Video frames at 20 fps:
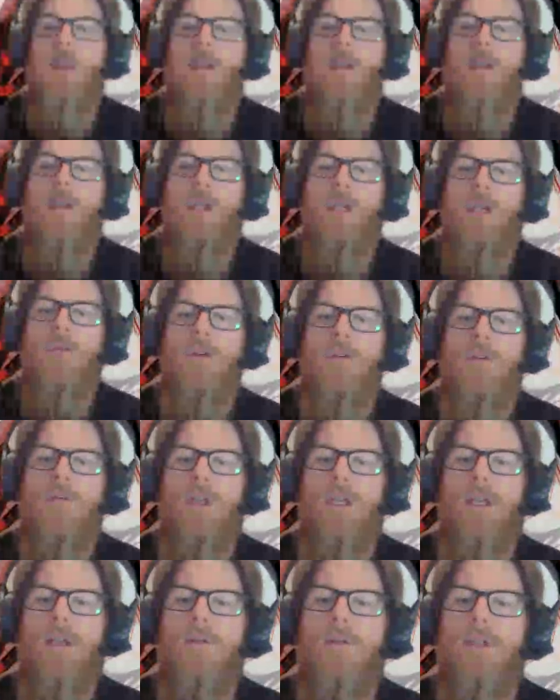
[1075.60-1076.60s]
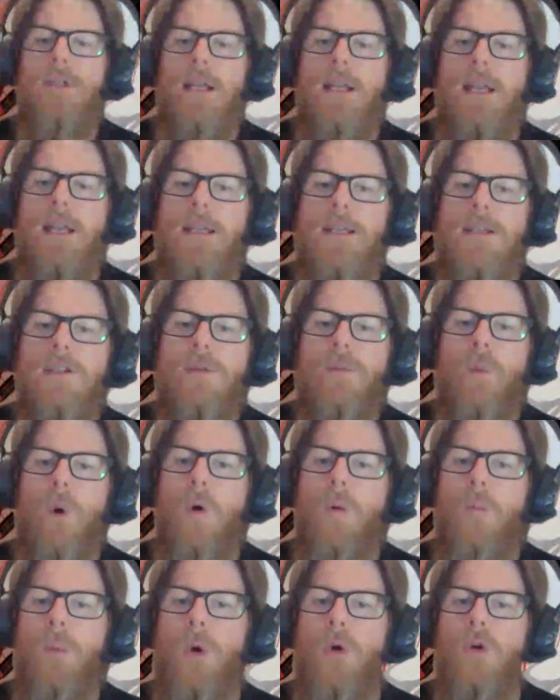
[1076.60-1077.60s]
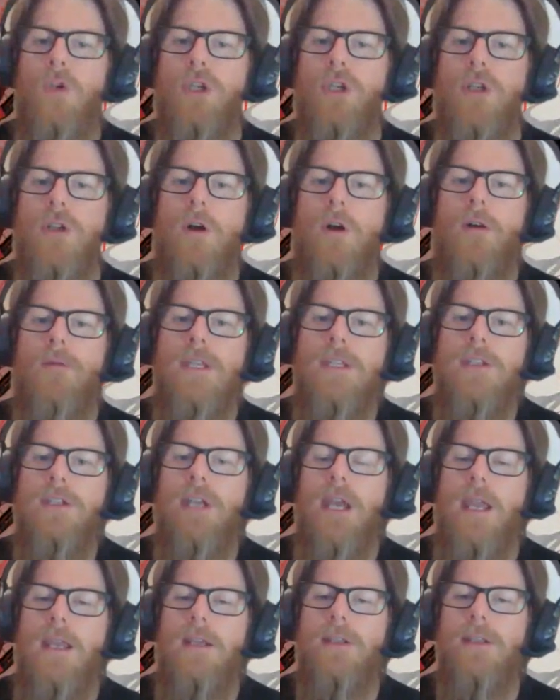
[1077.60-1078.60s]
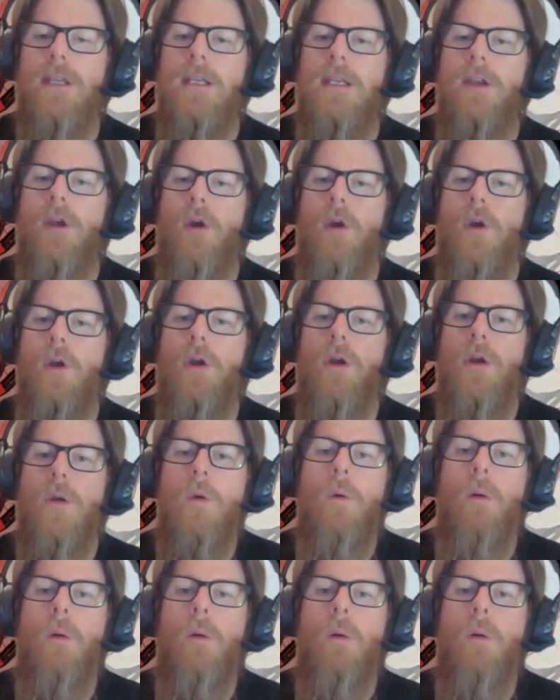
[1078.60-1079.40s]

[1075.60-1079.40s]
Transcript: She revealed that a small portion of the text in her